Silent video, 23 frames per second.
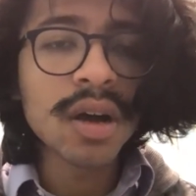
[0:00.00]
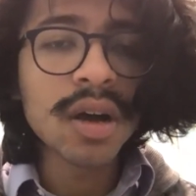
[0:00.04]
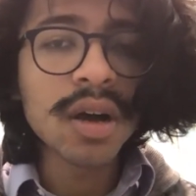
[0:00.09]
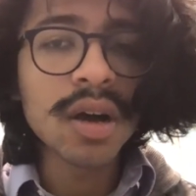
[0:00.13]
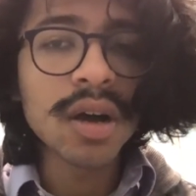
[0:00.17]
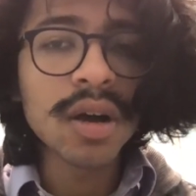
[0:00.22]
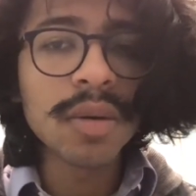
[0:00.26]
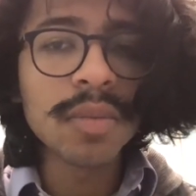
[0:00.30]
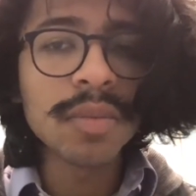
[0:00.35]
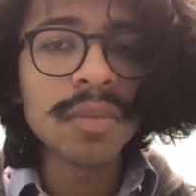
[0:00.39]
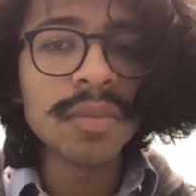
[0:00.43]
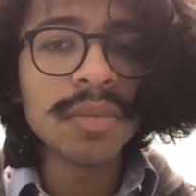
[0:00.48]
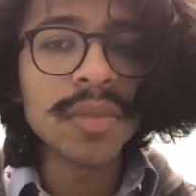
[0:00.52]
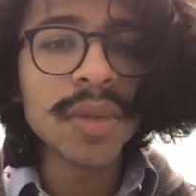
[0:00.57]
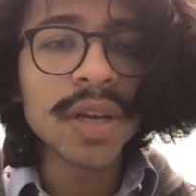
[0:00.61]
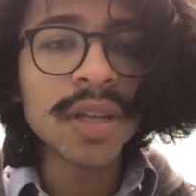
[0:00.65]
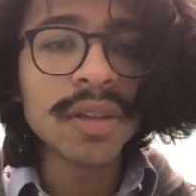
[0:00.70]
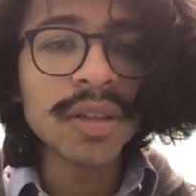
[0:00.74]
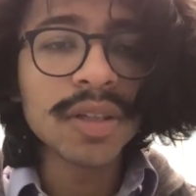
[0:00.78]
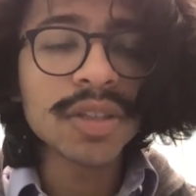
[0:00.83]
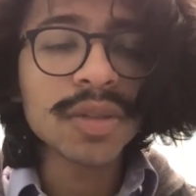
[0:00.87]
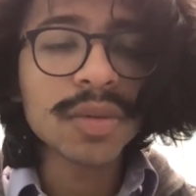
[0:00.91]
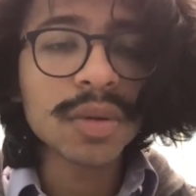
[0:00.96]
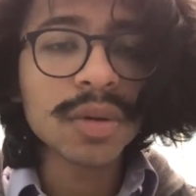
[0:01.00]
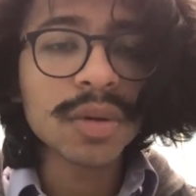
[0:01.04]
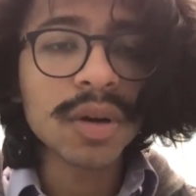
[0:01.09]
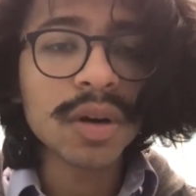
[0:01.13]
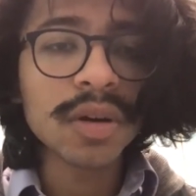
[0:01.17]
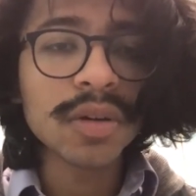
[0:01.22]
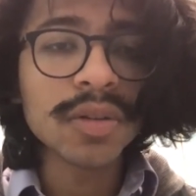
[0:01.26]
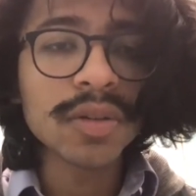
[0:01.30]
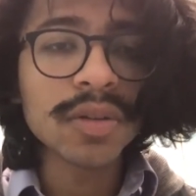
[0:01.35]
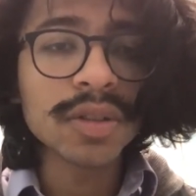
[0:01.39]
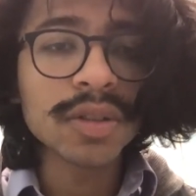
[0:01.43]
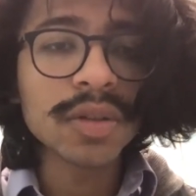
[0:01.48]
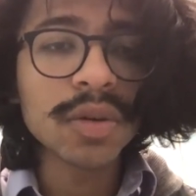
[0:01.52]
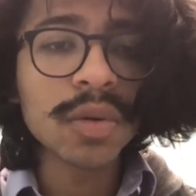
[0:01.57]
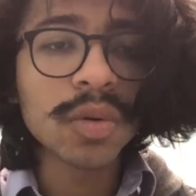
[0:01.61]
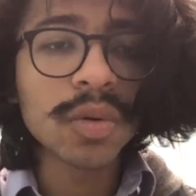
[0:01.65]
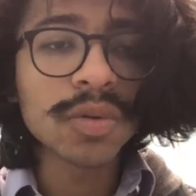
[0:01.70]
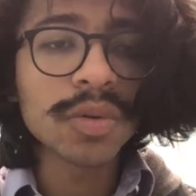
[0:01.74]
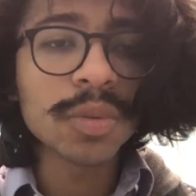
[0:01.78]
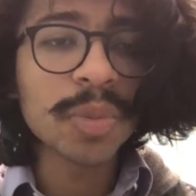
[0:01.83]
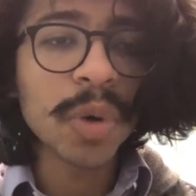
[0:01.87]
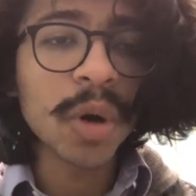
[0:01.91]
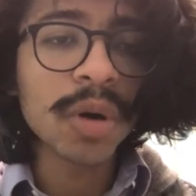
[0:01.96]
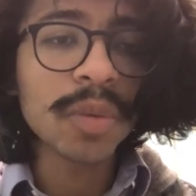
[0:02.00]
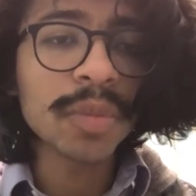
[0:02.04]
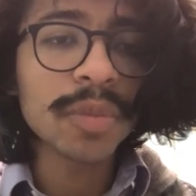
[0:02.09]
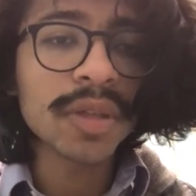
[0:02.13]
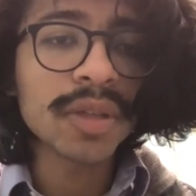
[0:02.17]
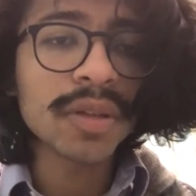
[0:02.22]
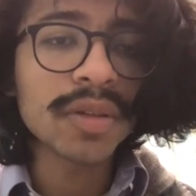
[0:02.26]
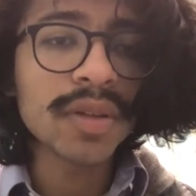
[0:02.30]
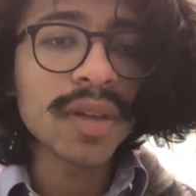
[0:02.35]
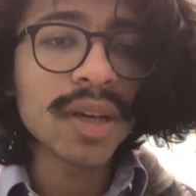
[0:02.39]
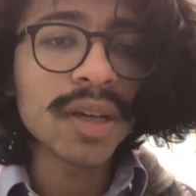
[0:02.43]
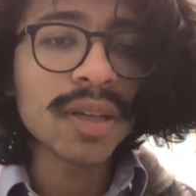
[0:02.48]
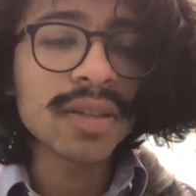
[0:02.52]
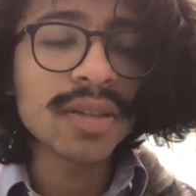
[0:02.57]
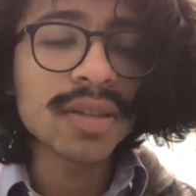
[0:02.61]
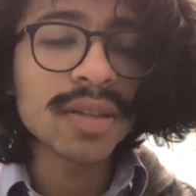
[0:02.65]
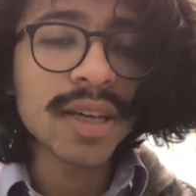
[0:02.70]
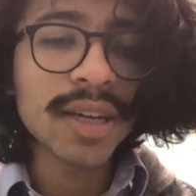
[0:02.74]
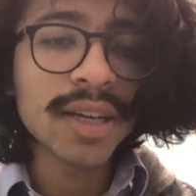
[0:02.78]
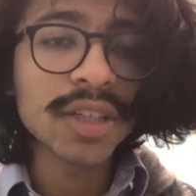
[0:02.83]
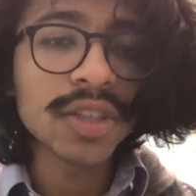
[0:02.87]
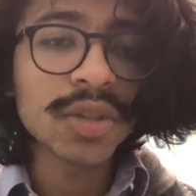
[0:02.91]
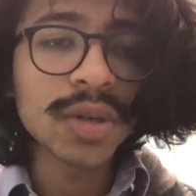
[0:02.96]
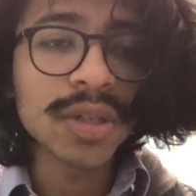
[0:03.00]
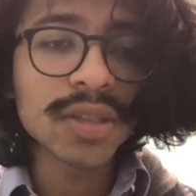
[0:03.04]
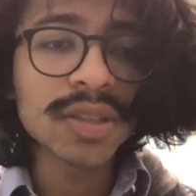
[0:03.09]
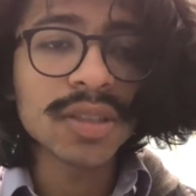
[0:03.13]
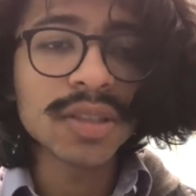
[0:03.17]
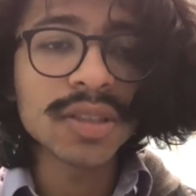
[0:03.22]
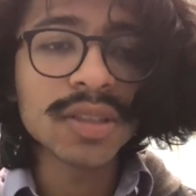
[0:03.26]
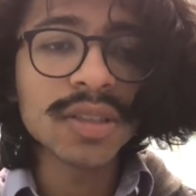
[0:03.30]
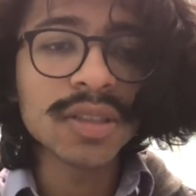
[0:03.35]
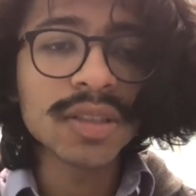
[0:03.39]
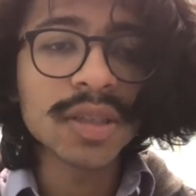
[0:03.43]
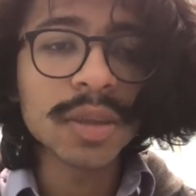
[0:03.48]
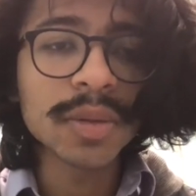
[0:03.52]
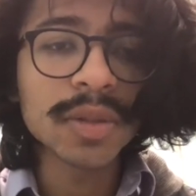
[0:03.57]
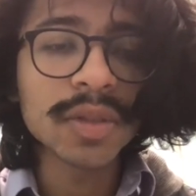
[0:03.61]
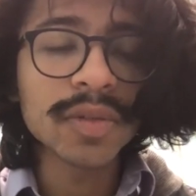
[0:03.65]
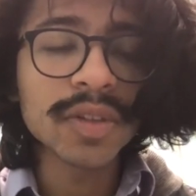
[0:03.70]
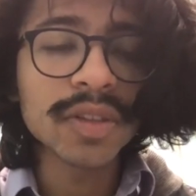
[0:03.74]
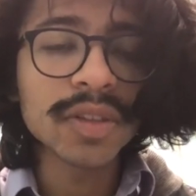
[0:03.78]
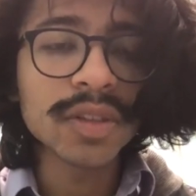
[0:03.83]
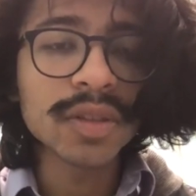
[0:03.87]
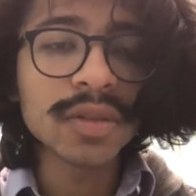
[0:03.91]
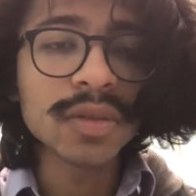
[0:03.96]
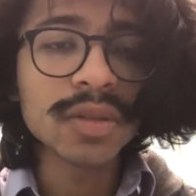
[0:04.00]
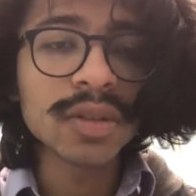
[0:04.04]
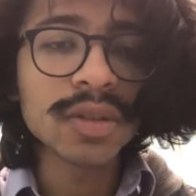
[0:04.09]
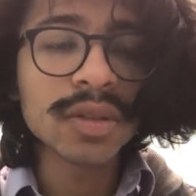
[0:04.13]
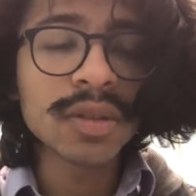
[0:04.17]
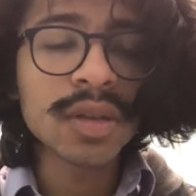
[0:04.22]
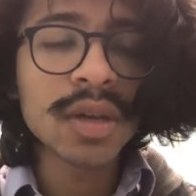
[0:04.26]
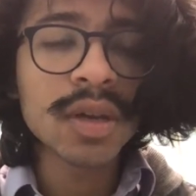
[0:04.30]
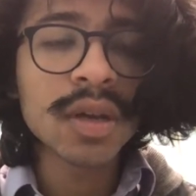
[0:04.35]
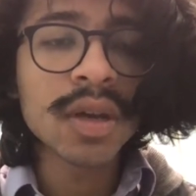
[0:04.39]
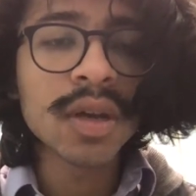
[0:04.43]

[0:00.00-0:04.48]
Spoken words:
In this regard, there's a whole department that addresses these types of issues.